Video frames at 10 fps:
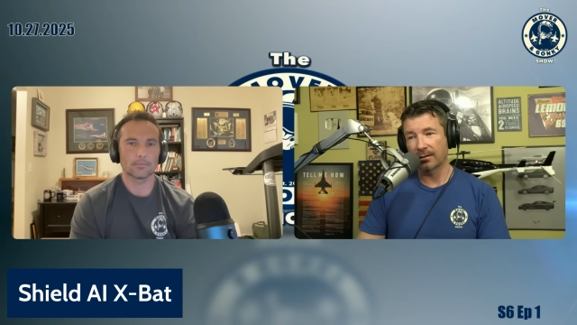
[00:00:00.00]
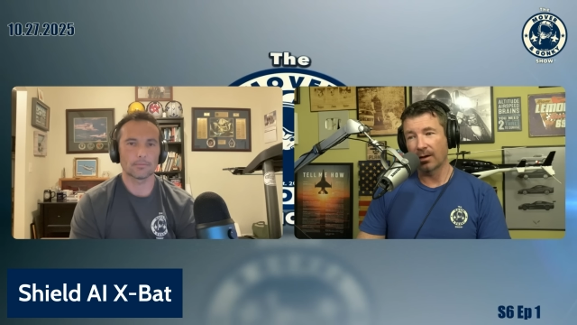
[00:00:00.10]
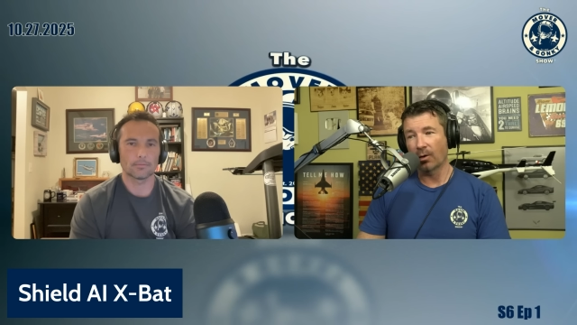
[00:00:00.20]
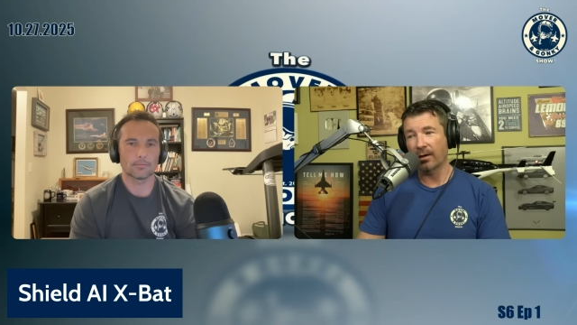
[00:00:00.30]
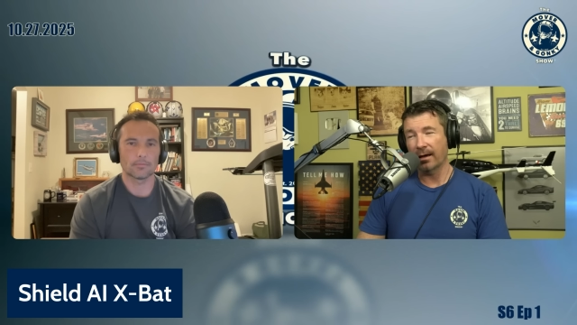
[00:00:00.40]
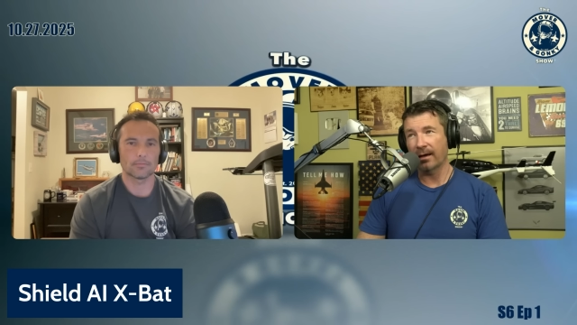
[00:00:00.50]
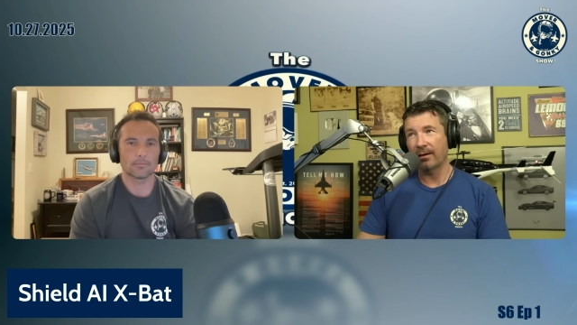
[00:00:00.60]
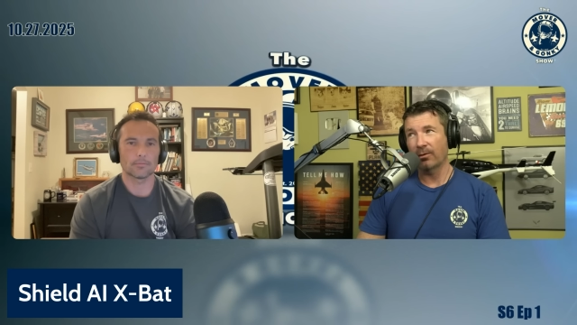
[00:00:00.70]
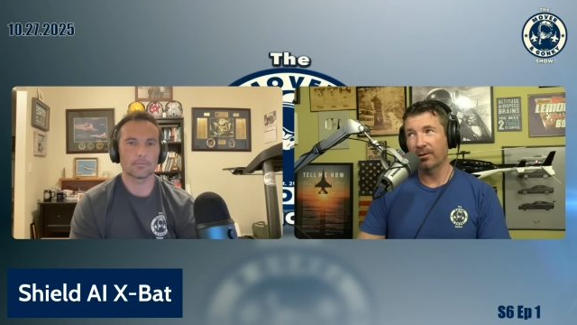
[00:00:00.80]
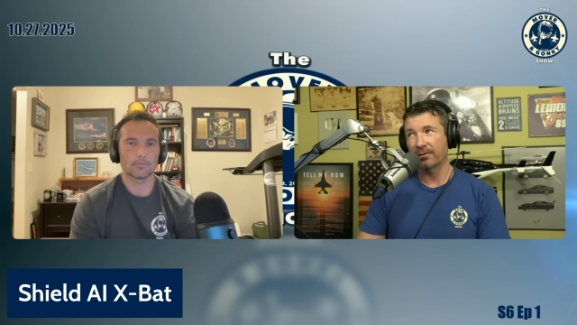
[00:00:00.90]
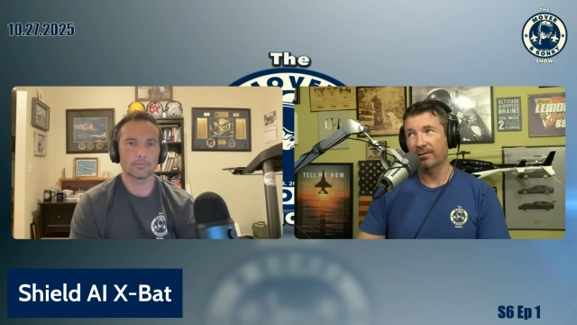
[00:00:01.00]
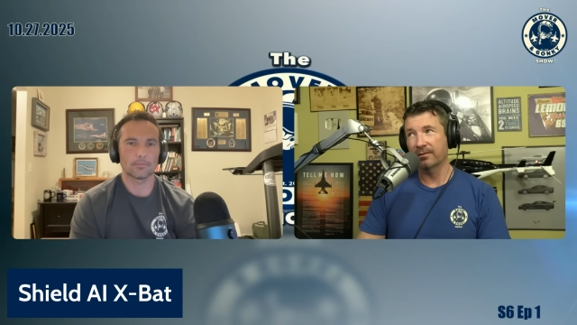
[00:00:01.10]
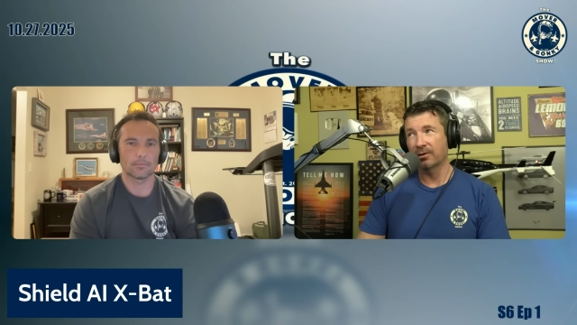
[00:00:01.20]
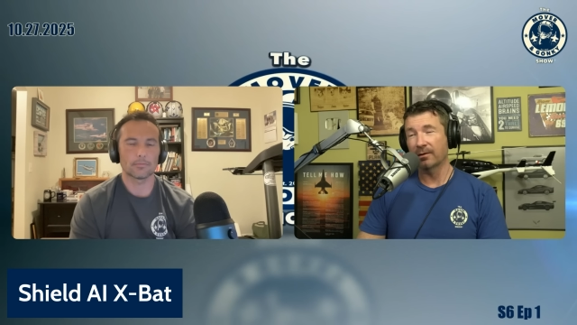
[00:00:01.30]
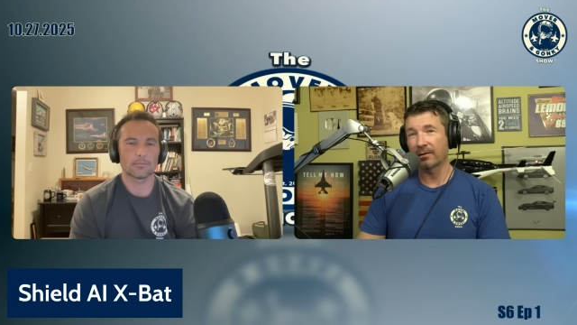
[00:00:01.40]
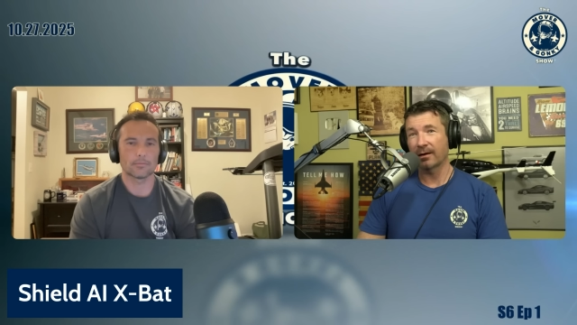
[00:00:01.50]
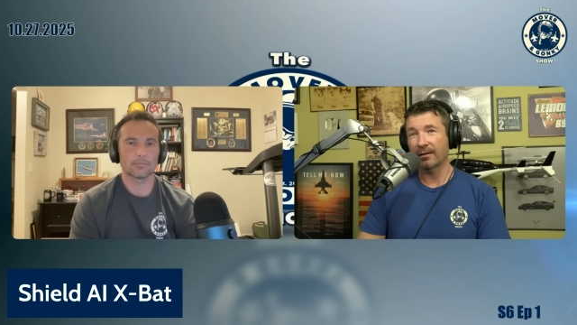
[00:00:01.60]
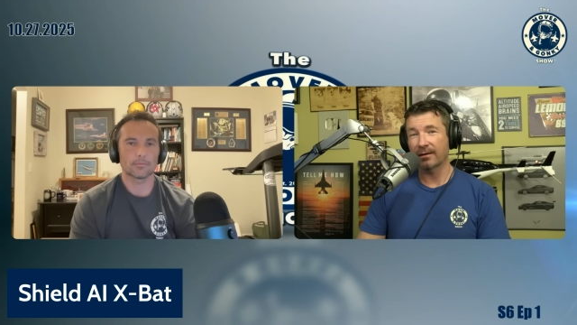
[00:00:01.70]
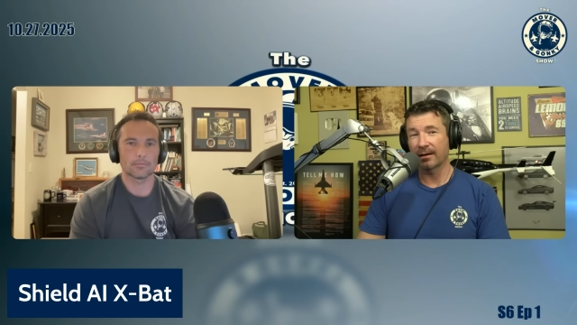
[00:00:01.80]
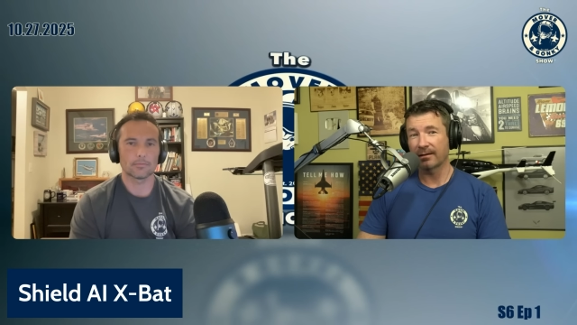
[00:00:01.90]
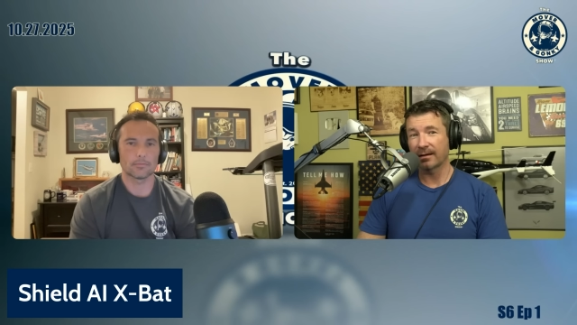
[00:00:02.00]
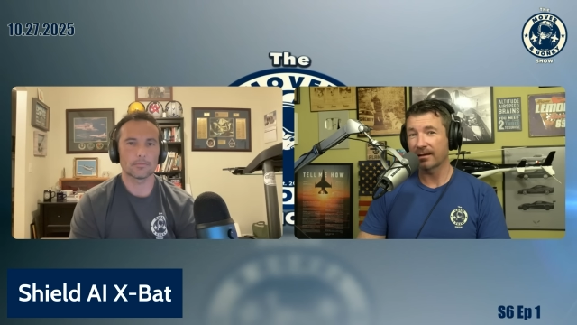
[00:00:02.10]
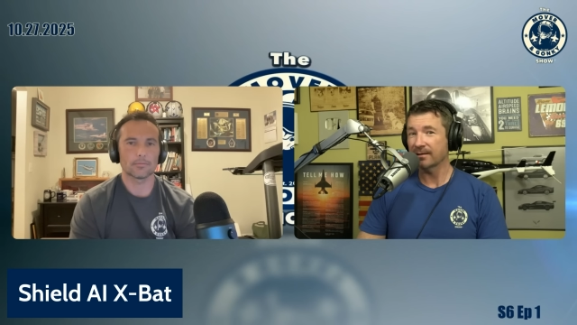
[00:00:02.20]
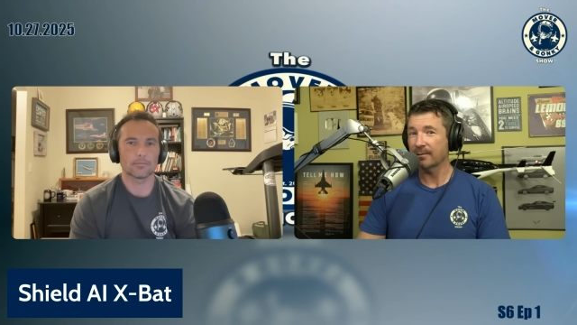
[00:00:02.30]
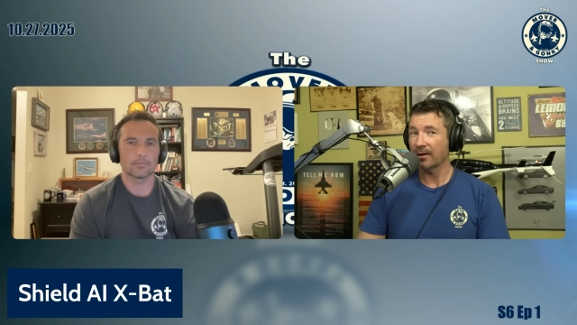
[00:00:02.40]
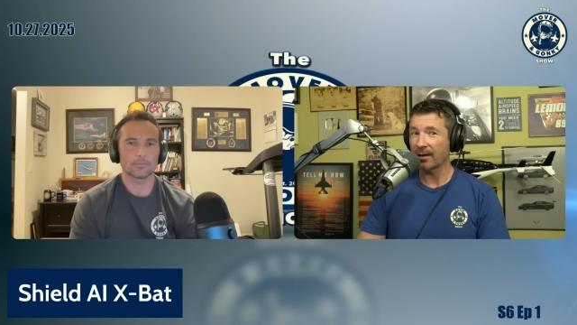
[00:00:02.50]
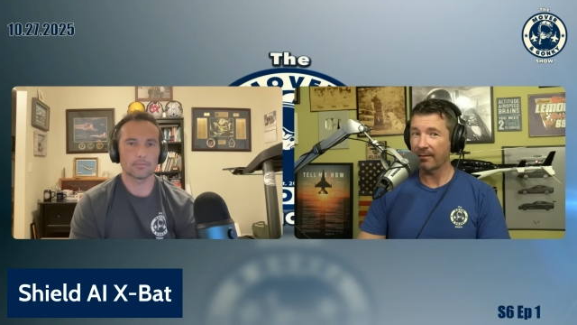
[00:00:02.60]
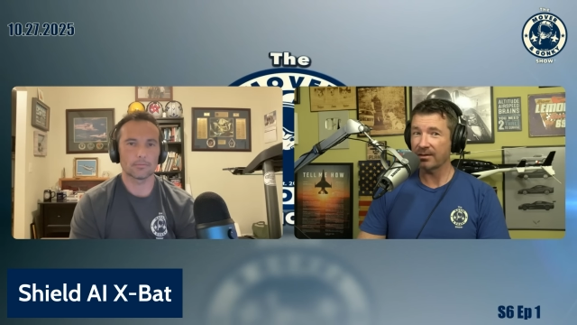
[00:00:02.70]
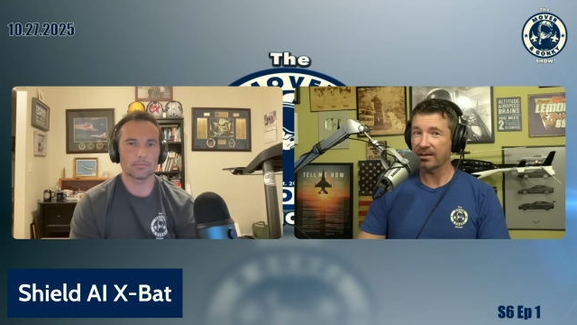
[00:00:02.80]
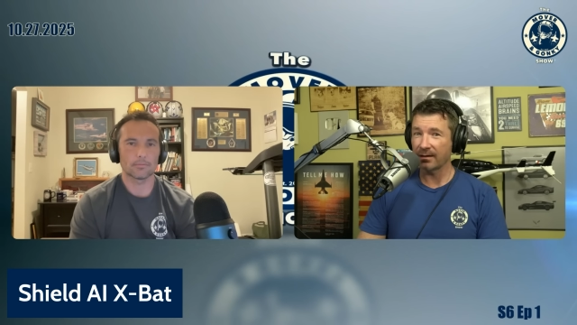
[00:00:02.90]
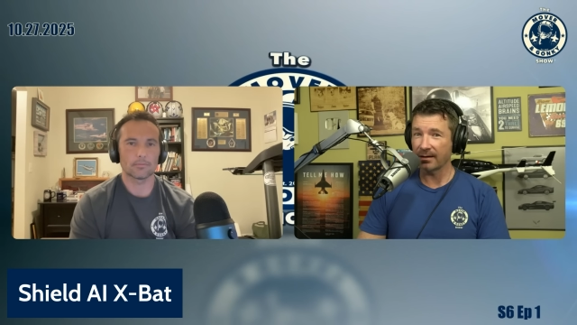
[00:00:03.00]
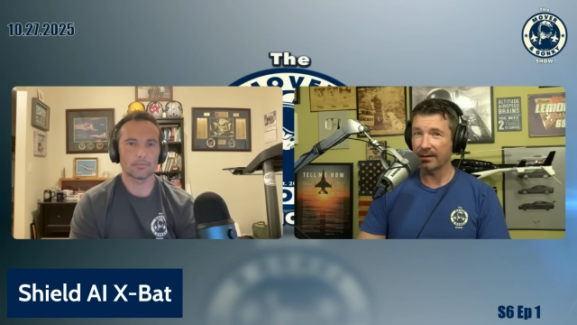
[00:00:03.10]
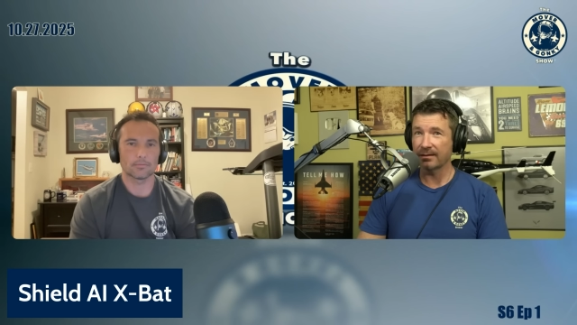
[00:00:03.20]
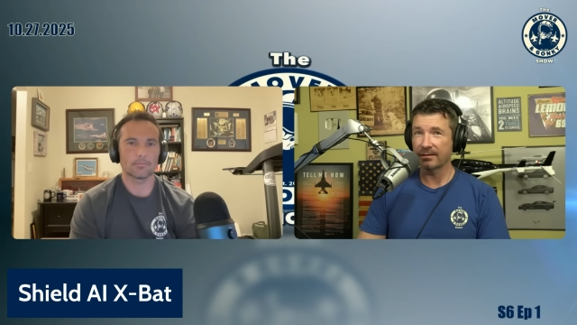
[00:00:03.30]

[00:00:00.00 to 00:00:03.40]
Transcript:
Speaker 1: okay with doing the right thing that doesn't mean our adversary